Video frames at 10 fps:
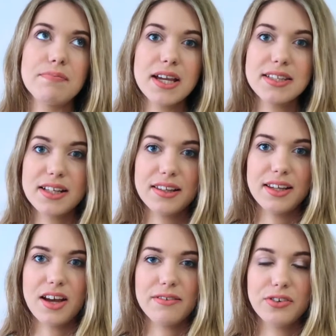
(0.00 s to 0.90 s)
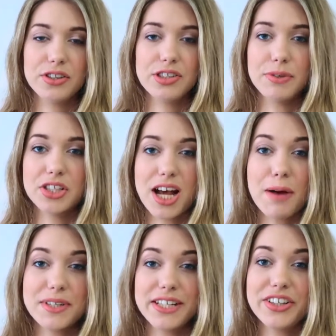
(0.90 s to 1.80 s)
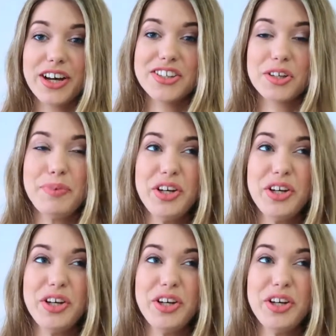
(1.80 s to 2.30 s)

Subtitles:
basically I've got so much to update you guys on